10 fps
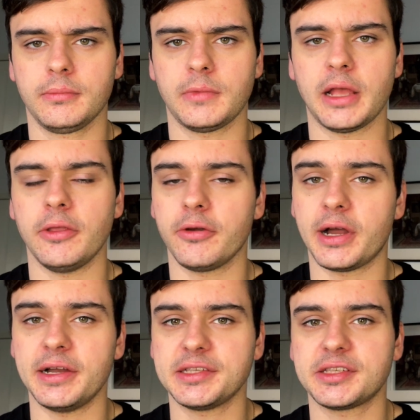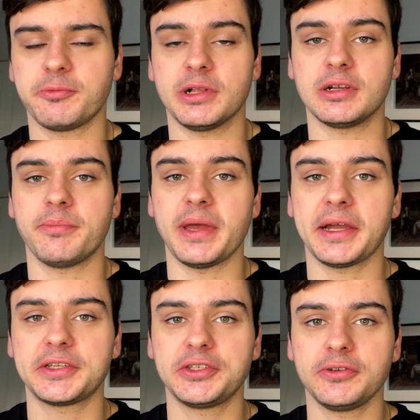Hello guys, welcome
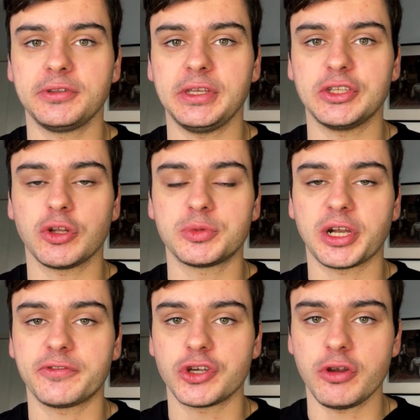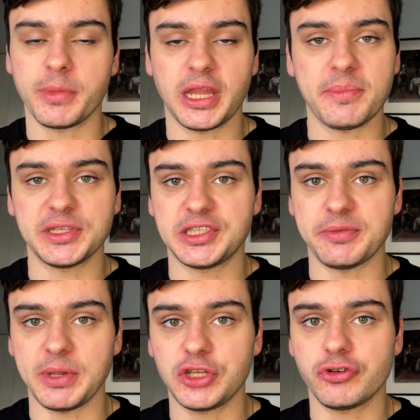back to the Top Drive show. My name is
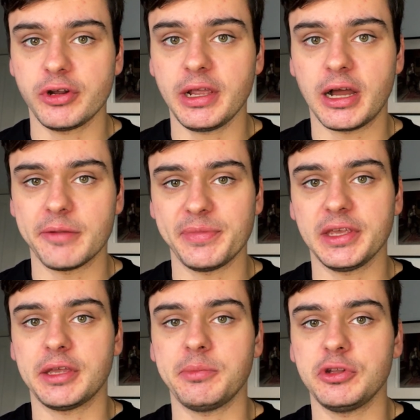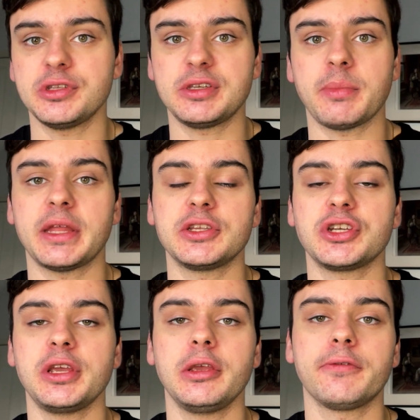Dimitri. I'm the community
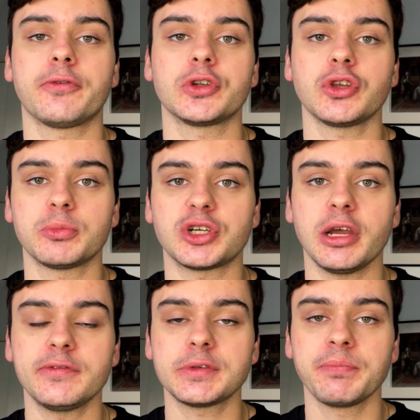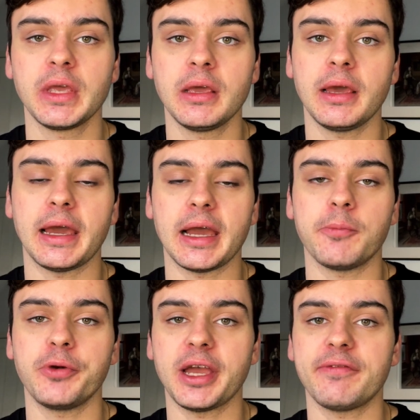manager here for Top Drives,
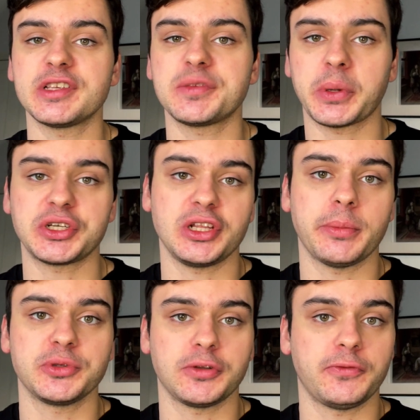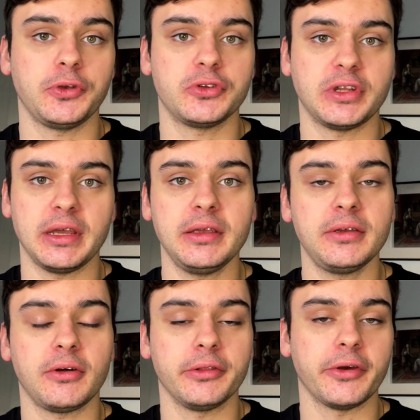and we have a special episode for you today.
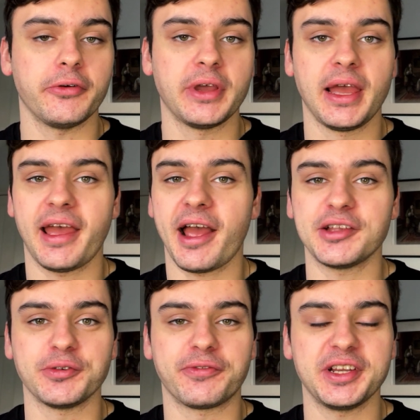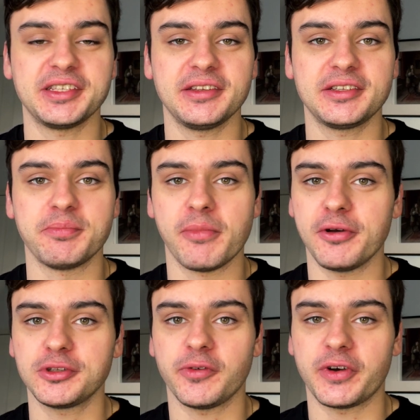Although as of recent,
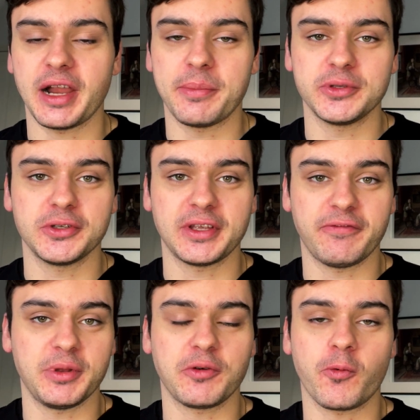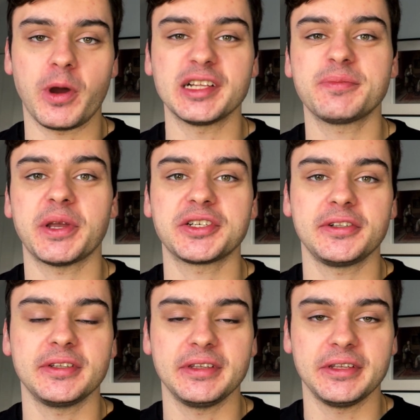most of our episodes have been quite
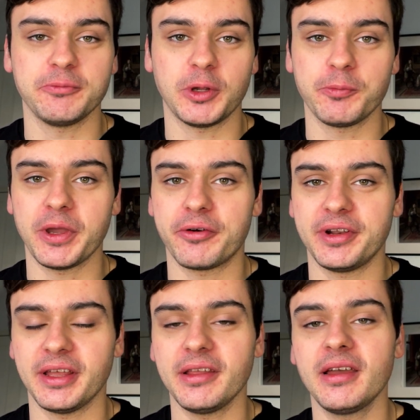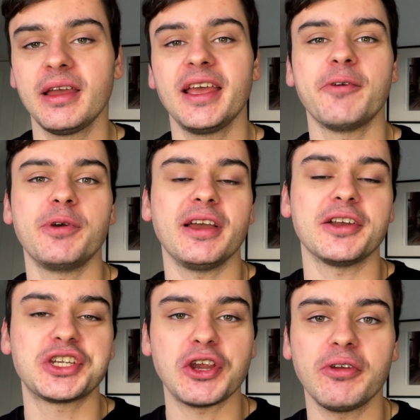special in one way or another. We
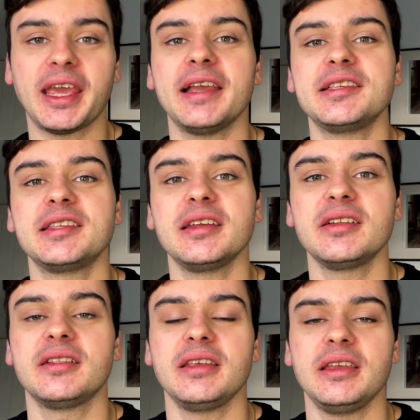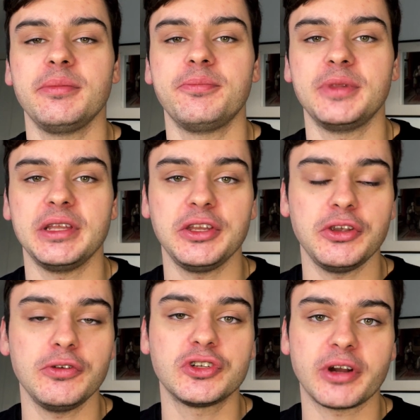are showcasing the
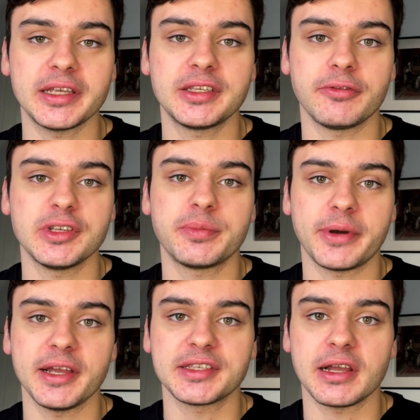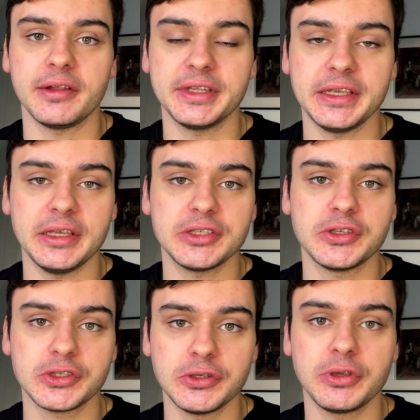new Tri-Series prize car, the
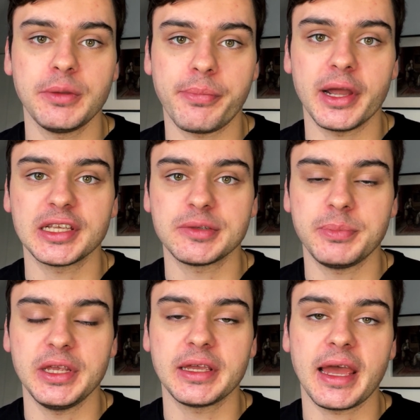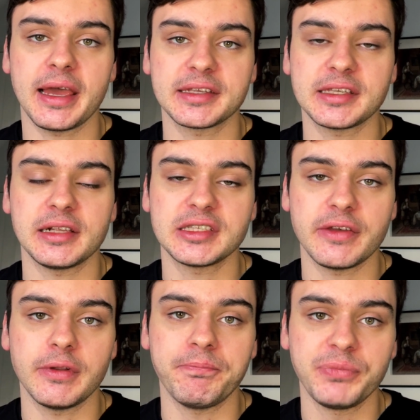Suzuki Pikes Peak
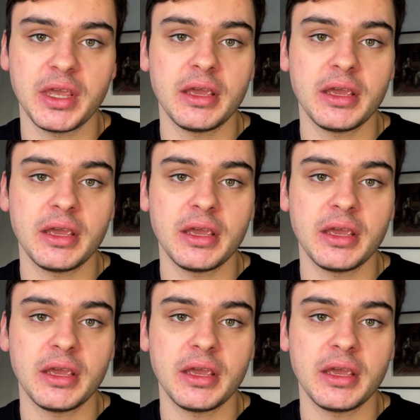XL7.